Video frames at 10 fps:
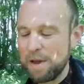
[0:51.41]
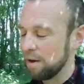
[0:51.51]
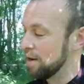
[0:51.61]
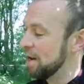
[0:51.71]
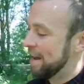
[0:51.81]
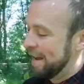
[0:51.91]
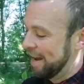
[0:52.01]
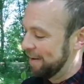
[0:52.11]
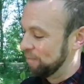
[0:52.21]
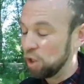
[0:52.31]
me on
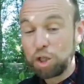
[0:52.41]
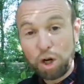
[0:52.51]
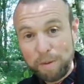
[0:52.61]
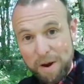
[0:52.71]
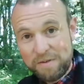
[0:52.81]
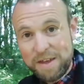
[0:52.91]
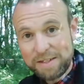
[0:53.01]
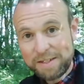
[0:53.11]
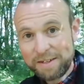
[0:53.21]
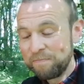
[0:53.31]
to talk about
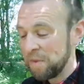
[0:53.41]
this.